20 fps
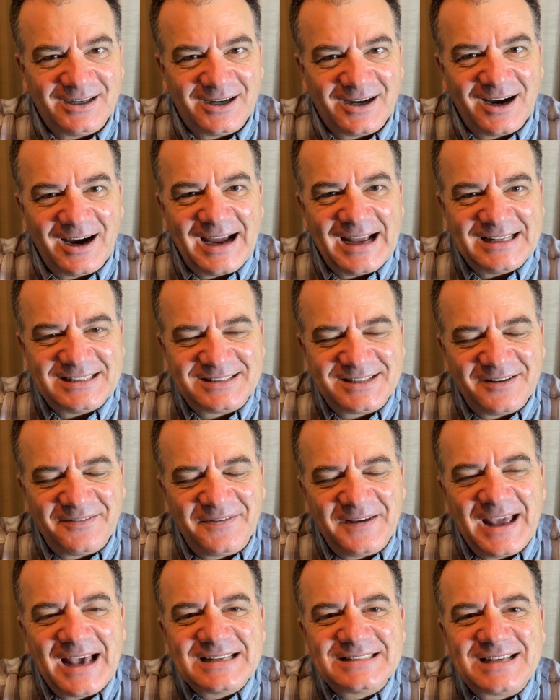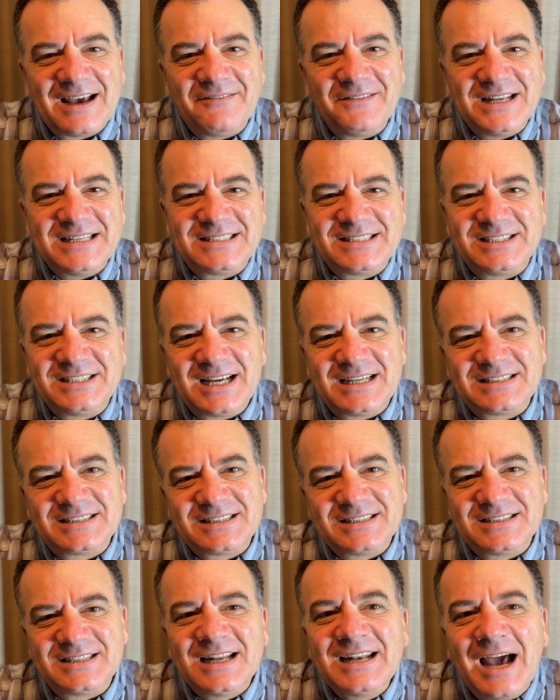All right. So if you guys have any
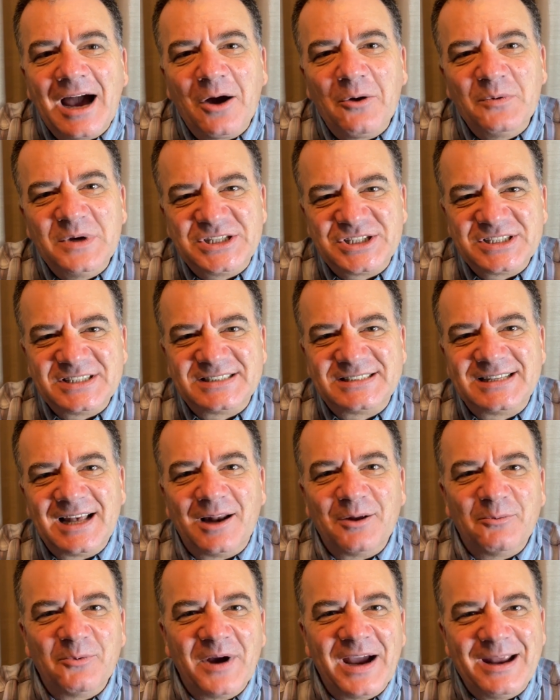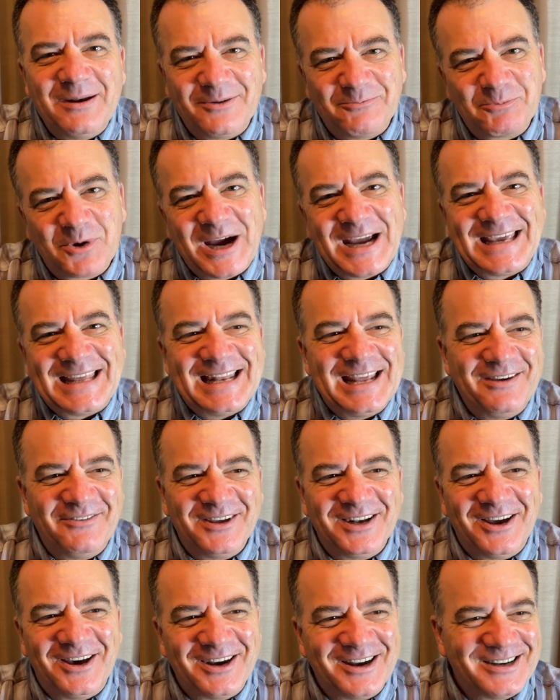suggestions on how we should celebrate breaking
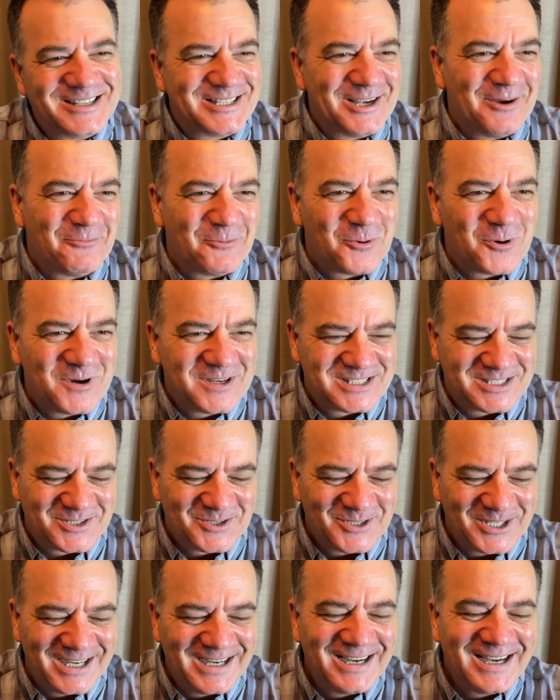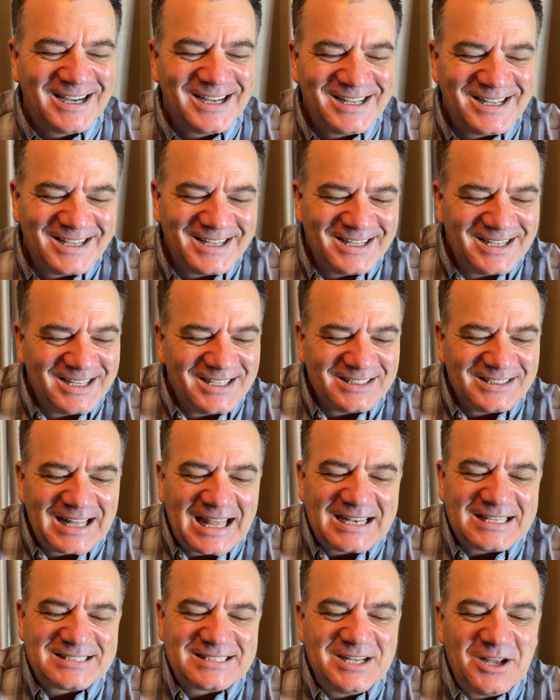even on our Tupperware score,
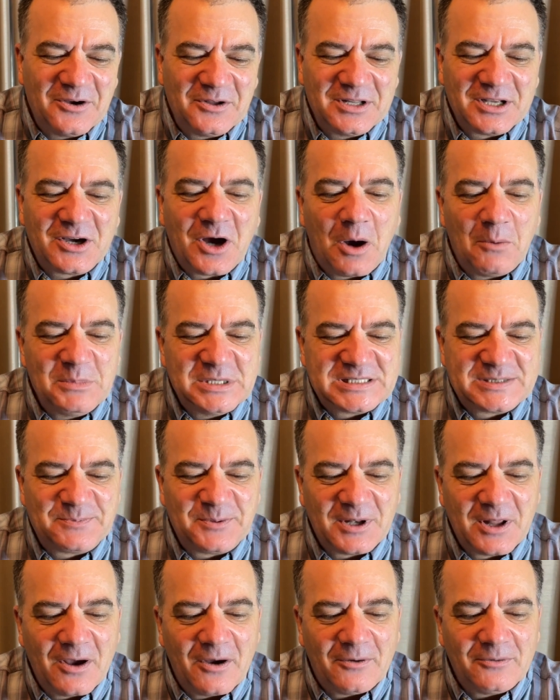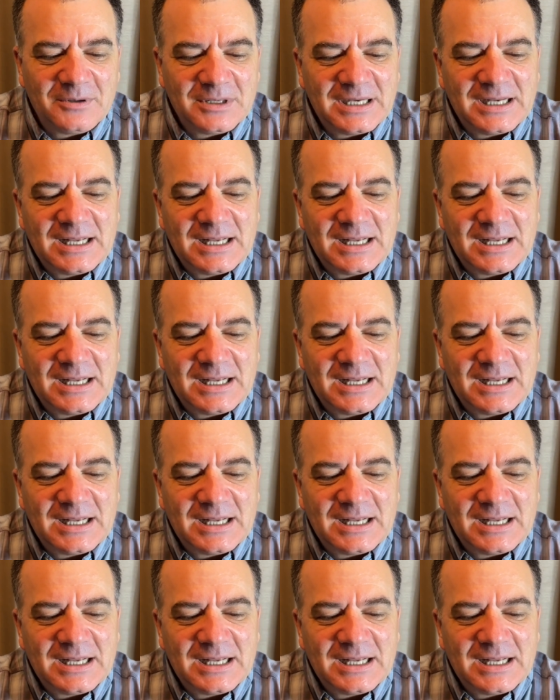let us know in the comments below.